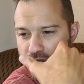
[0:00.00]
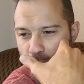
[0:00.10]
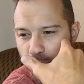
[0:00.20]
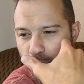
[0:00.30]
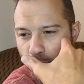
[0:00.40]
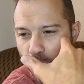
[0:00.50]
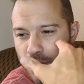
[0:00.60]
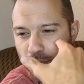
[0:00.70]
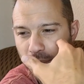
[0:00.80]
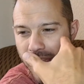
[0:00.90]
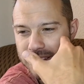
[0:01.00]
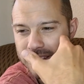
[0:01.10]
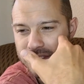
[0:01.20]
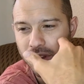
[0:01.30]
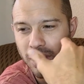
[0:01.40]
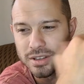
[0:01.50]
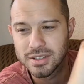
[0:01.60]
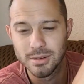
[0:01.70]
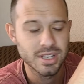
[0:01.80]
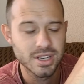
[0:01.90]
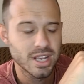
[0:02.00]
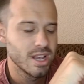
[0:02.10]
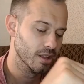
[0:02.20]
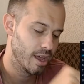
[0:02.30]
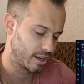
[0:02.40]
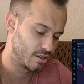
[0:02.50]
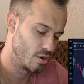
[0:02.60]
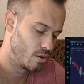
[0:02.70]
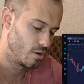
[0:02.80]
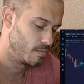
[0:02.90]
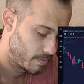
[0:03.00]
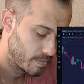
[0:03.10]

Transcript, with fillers: Chipro couldn't pass through customs. Lex, dude.